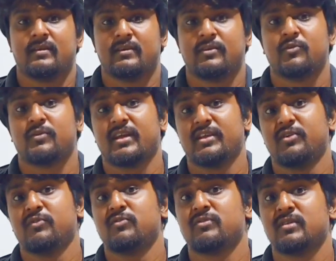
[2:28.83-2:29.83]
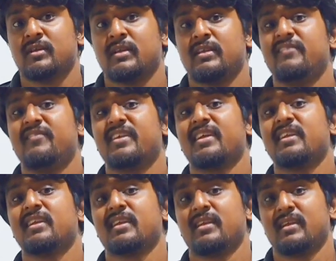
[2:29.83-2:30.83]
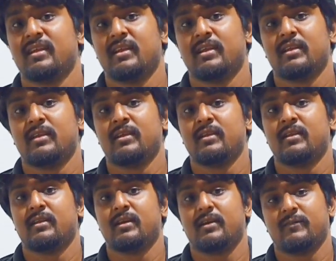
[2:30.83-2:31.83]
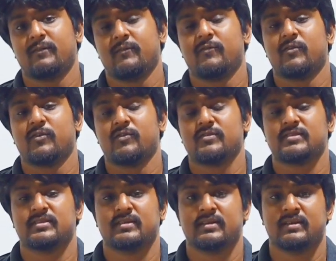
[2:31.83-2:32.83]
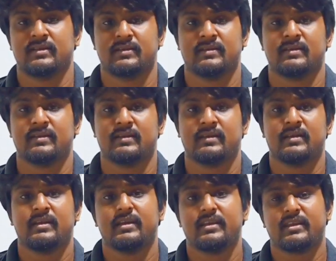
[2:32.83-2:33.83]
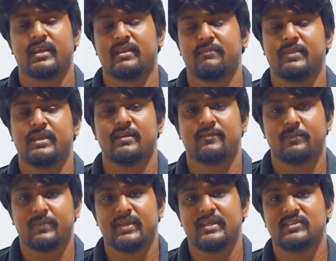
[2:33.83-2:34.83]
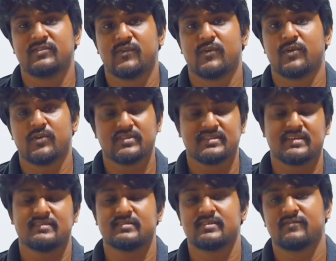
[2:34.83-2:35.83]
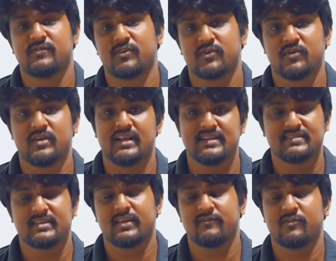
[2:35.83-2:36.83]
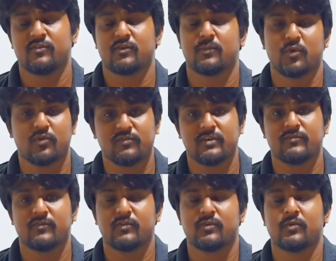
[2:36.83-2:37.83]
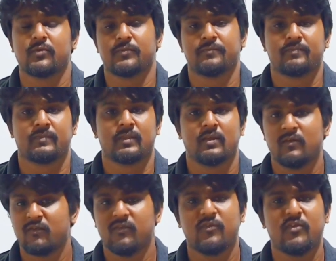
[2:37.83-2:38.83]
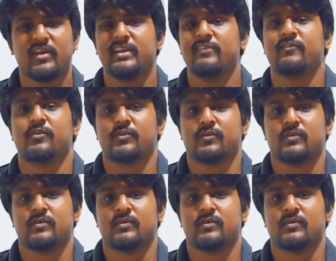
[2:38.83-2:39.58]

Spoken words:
you can use different type of photos. It can be a beach photo, sunset photo, landscape photo, portrait photo, for any photo.